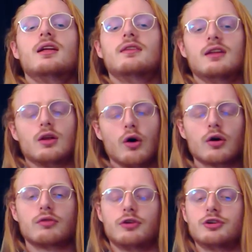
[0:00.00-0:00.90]
The
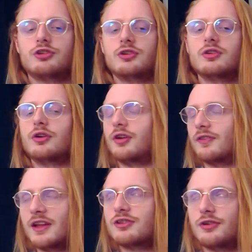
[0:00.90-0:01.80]
long version, or the
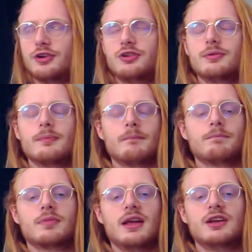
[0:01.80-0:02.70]
tense version,
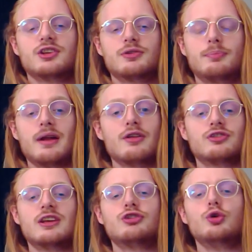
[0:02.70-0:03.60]
is
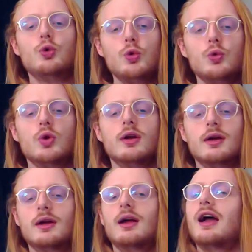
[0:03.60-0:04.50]
pronounced as U.
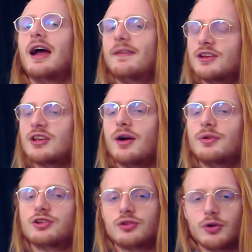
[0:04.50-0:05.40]
And this sound
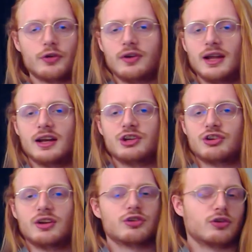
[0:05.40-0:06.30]
is not in English,
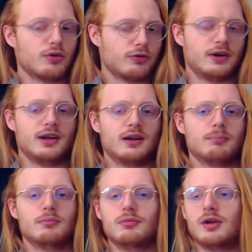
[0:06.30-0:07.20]
and also not
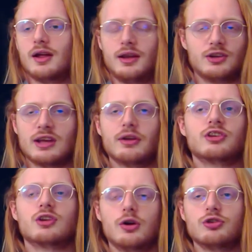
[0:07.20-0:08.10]
any sound
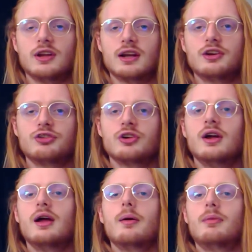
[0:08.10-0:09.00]
that's close in English.
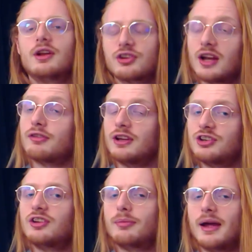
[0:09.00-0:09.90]
But it's kind of
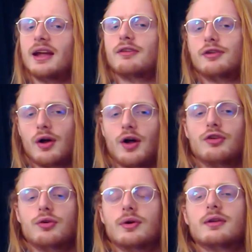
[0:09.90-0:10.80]
easy to make if you know how to
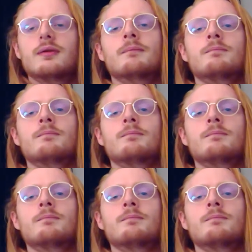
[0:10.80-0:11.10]
do it.